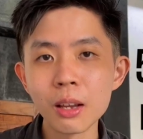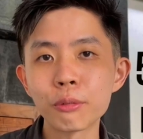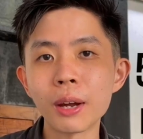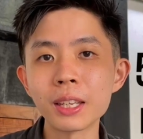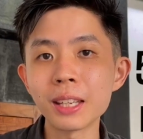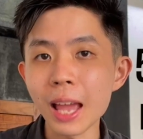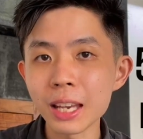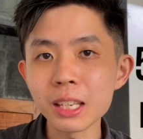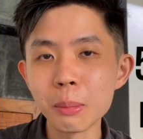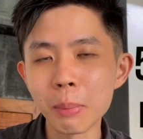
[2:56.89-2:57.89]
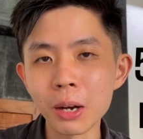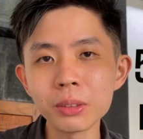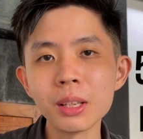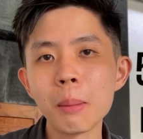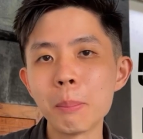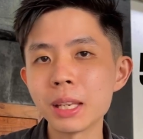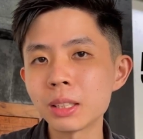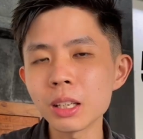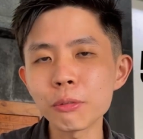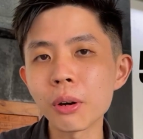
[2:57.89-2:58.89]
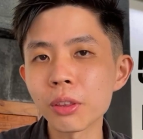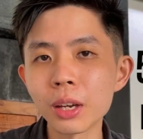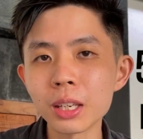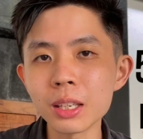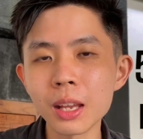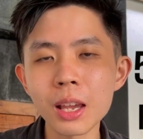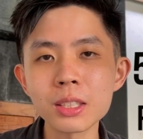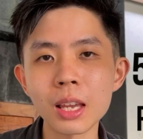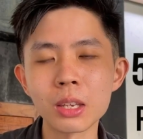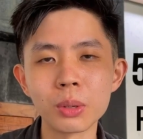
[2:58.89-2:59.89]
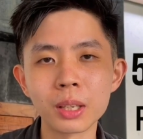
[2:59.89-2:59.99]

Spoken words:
fund in any amount, maintain it for 30 days, and you will